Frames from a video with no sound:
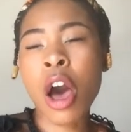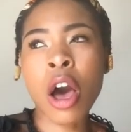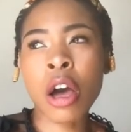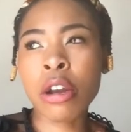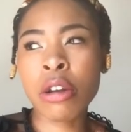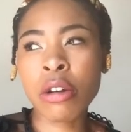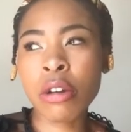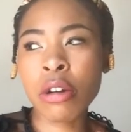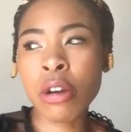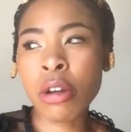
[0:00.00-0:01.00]

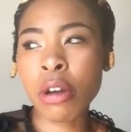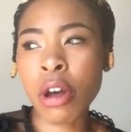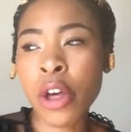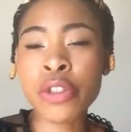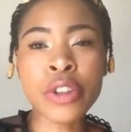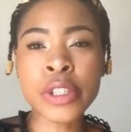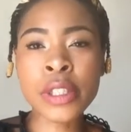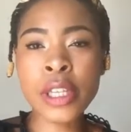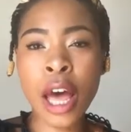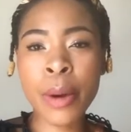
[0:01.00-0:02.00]
on on
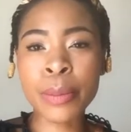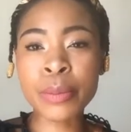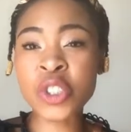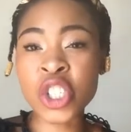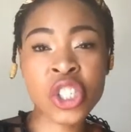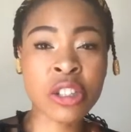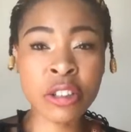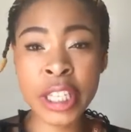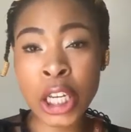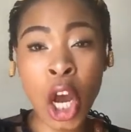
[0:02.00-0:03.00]
this um,
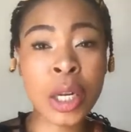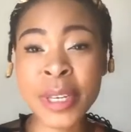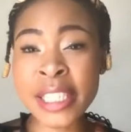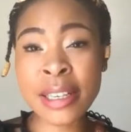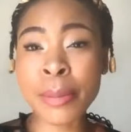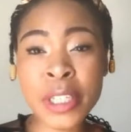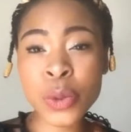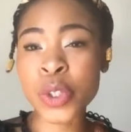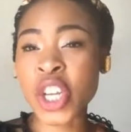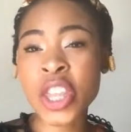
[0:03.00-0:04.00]
digital economy
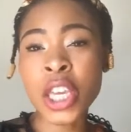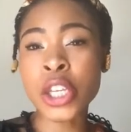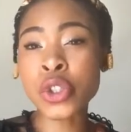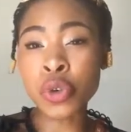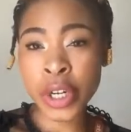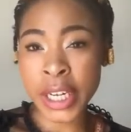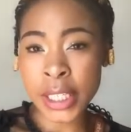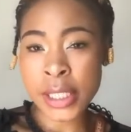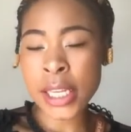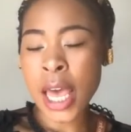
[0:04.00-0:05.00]
summit, which I think is
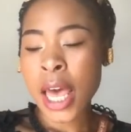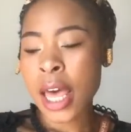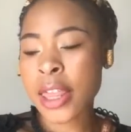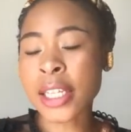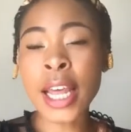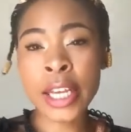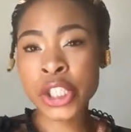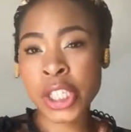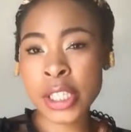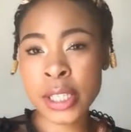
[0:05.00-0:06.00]
great. That
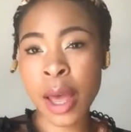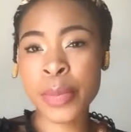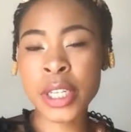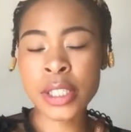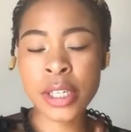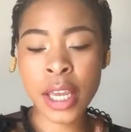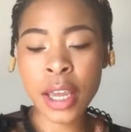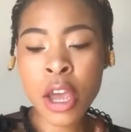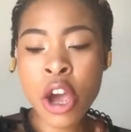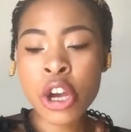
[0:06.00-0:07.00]
actually is happening
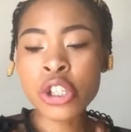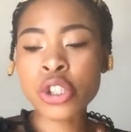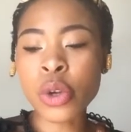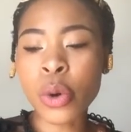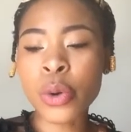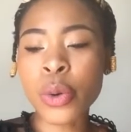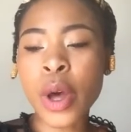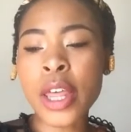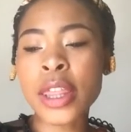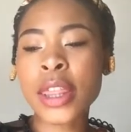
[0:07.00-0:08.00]
today. So
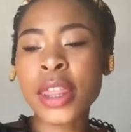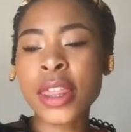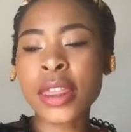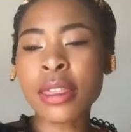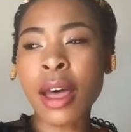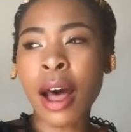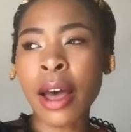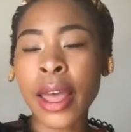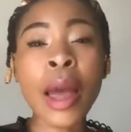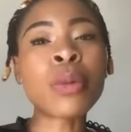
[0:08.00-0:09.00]

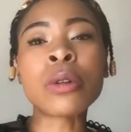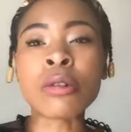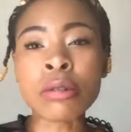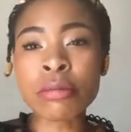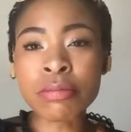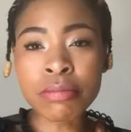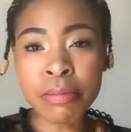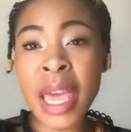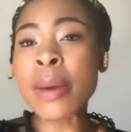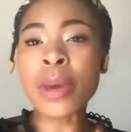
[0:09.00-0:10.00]
I, I will
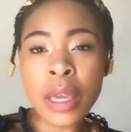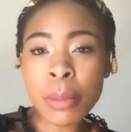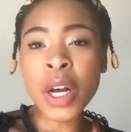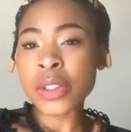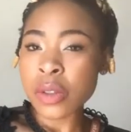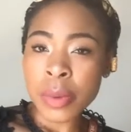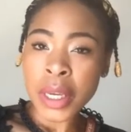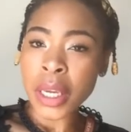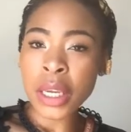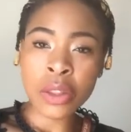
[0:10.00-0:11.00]
maybe,
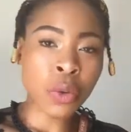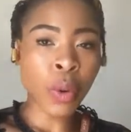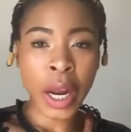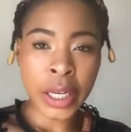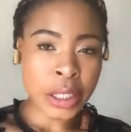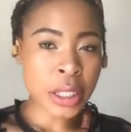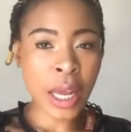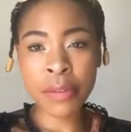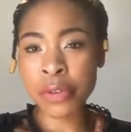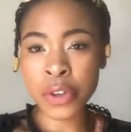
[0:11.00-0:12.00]
possibly, either write,
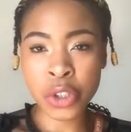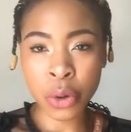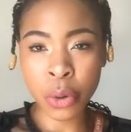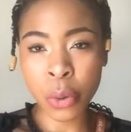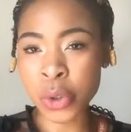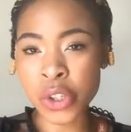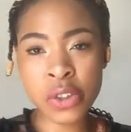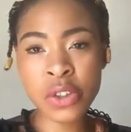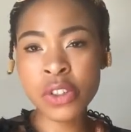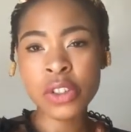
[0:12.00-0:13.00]
have a video, or
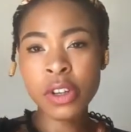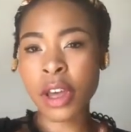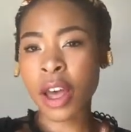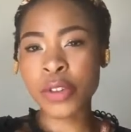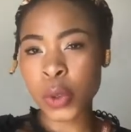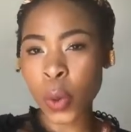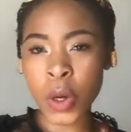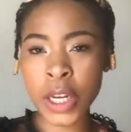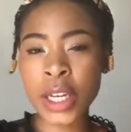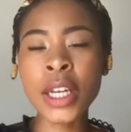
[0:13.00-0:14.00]
just have a
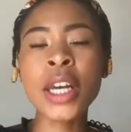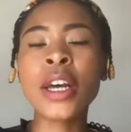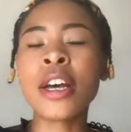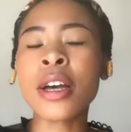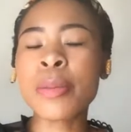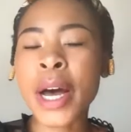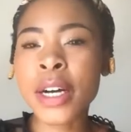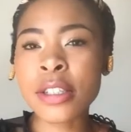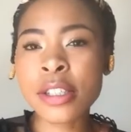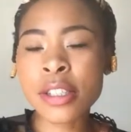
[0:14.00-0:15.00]
talker
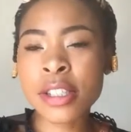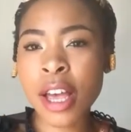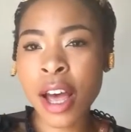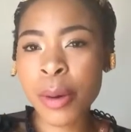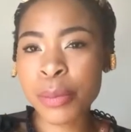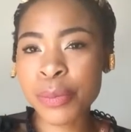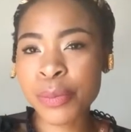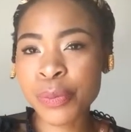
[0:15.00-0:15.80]
about um,